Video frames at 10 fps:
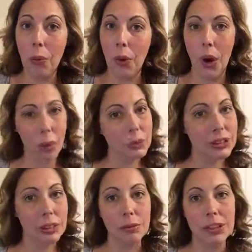We're
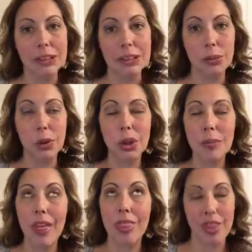almost done with this
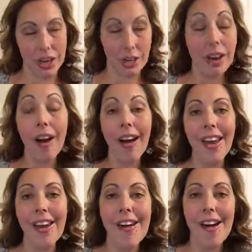deployment, thank
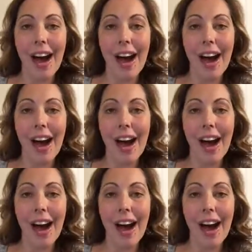God.